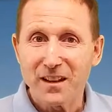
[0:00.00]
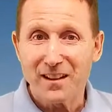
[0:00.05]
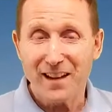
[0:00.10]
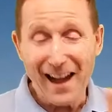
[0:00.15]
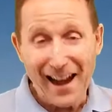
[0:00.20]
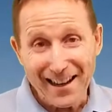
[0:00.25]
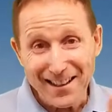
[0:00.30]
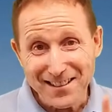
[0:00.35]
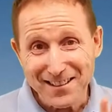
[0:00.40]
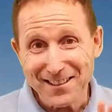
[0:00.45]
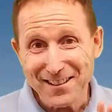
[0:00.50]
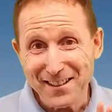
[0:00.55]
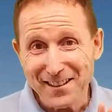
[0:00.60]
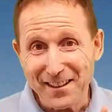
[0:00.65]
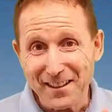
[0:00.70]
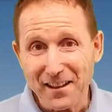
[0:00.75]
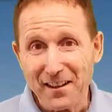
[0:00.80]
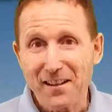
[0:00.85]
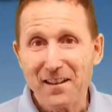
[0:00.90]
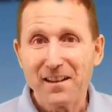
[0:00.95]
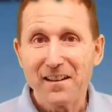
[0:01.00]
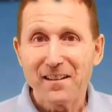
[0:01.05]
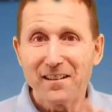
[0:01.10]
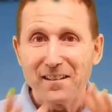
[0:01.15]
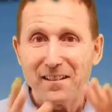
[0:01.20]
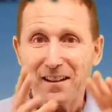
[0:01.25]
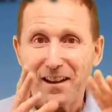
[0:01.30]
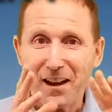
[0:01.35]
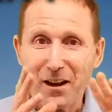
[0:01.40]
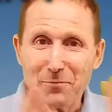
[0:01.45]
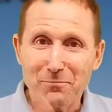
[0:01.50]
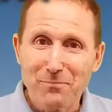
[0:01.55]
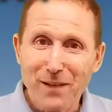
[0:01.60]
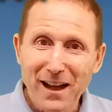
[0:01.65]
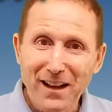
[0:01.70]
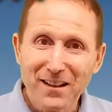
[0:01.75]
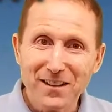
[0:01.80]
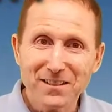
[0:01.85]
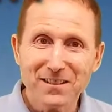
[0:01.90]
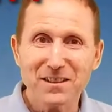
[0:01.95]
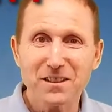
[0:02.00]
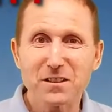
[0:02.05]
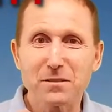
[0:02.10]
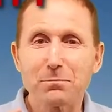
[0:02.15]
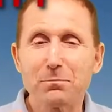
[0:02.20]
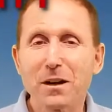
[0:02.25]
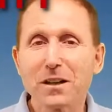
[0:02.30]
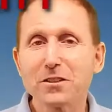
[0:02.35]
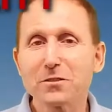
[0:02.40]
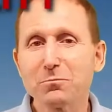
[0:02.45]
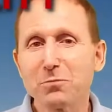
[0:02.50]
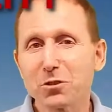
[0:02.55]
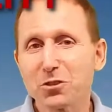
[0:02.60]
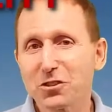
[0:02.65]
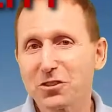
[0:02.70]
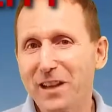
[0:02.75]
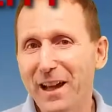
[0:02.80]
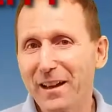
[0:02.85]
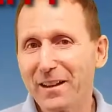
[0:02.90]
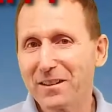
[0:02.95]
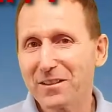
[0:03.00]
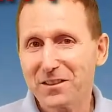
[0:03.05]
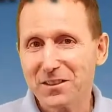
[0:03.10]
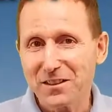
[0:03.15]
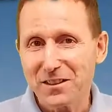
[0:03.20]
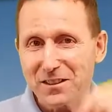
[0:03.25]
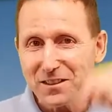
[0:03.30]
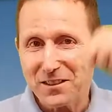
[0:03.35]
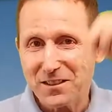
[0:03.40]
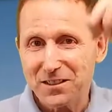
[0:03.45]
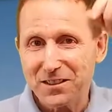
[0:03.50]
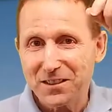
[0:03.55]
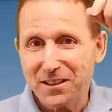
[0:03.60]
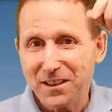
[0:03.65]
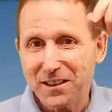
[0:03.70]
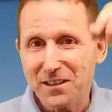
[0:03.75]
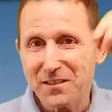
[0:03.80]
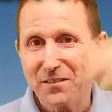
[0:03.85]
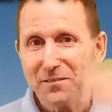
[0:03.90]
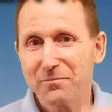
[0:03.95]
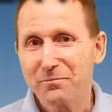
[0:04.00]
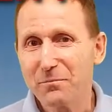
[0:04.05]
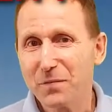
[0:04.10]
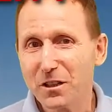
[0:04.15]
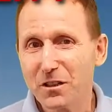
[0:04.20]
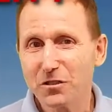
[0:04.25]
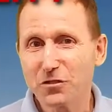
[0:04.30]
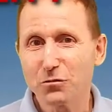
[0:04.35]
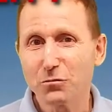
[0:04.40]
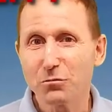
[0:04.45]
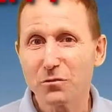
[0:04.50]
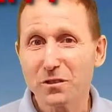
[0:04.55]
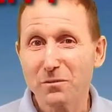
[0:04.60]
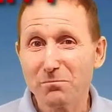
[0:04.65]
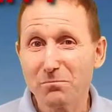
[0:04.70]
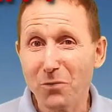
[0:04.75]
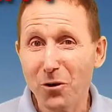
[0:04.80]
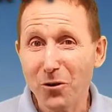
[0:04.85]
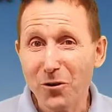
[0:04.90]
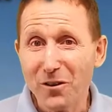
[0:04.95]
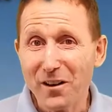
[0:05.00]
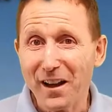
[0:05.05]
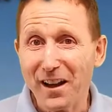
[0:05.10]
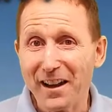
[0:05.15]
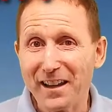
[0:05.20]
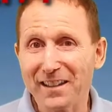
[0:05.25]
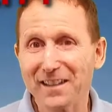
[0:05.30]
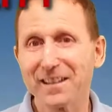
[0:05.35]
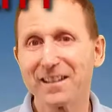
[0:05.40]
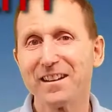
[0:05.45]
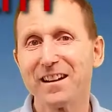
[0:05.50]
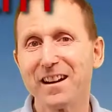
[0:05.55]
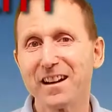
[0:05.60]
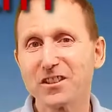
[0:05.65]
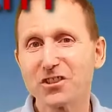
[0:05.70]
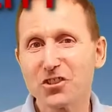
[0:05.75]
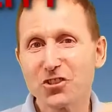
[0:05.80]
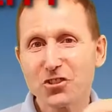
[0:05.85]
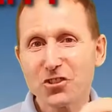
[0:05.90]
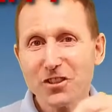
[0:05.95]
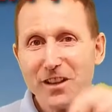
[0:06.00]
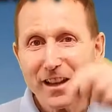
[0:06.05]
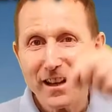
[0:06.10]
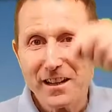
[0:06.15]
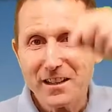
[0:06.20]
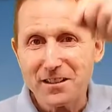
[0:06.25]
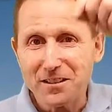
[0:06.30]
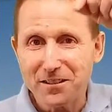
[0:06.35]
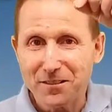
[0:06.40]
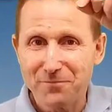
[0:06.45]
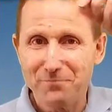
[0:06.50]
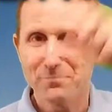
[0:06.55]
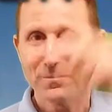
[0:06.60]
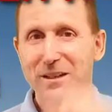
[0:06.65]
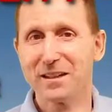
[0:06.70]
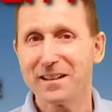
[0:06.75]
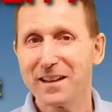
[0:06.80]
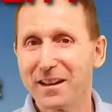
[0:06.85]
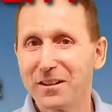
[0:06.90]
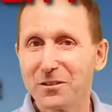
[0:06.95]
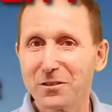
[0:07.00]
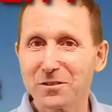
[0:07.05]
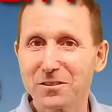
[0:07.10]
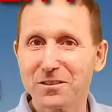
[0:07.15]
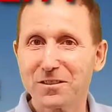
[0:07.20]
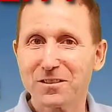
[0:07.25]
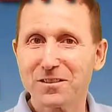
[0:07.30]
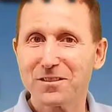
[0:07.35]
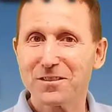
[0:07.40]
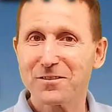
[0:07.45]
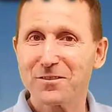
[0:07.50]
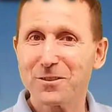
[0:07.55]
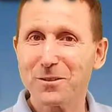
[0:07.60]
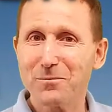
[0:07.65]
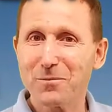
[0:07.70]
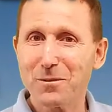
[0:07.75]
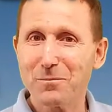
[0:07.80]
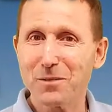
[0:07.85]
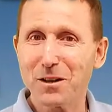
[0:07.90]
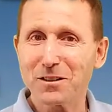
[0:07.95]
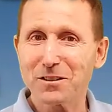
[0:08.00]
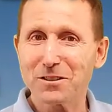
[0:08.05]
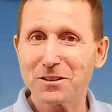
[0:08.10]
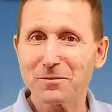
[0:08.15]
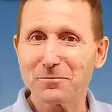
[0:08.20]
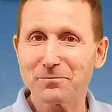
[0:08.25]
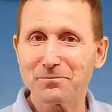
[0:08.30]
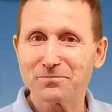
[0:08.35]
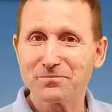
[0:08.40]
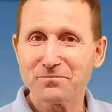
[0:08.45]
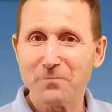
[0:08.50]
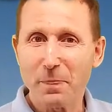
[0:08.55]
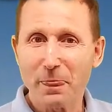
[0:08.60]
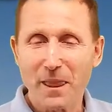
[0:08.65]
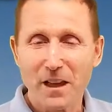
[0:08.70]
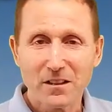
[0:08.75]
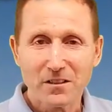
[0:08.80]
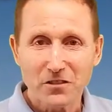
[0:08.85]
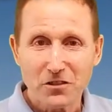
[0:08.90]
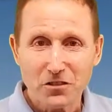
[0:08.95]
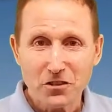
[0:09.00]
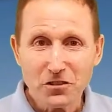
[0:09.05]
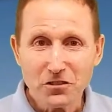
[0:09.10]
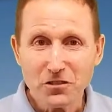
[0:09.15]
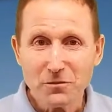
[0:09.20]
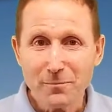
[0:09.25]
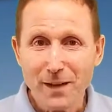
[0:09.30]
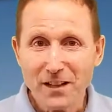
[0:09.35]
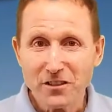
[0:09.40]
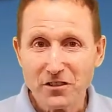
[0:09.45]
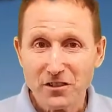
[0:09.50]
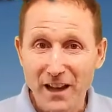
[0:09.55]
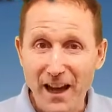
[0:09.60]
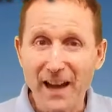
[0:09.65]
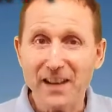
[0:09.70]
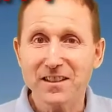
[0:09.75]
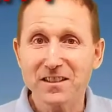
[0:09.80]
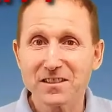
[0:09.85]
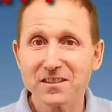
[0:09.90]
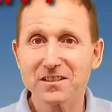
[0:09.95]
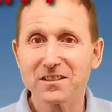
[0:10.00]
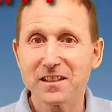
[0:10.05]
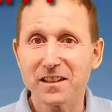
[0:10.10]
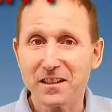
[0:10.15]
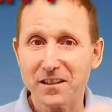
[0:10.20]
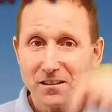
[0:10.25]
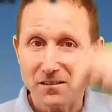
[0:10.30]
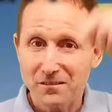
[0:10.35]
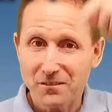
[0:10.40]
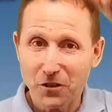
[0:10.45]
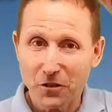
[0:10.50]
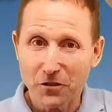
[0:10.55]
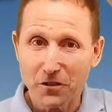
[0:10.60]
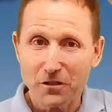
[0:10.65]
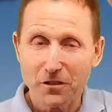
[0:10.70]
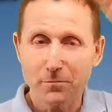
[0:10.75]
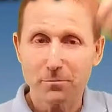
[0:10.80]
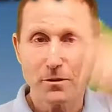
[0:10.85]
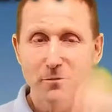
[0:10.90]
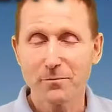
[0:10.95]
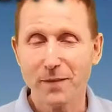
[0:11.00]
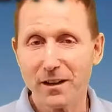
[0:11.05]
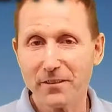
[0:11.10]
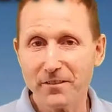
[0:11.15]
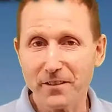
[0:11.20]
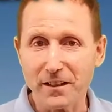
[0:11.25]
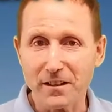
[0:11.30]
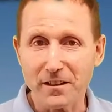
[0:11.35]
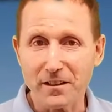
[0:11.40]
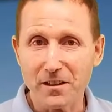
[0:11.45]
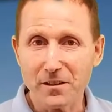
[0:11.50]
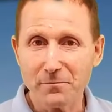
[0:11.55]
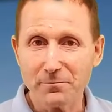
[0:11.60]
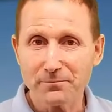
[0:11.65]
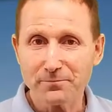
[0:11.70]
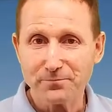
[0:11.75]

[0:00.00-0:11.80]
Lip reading: Actually, our balance is much more challenged than a stick because we're more like a chain being held from the bottom. So just imagine I had a stick on the tip of my finger.